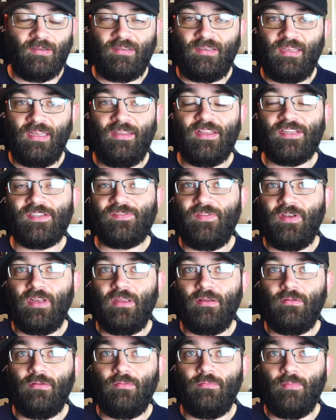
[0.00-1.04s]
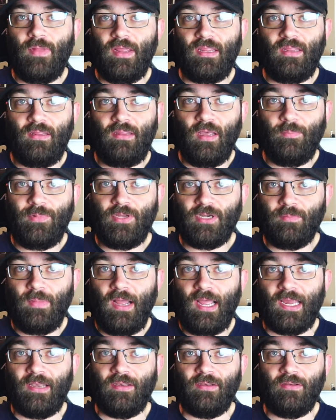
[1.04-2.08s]
did this video make up your
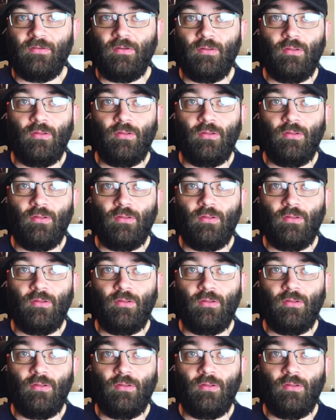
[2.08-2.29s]
mind?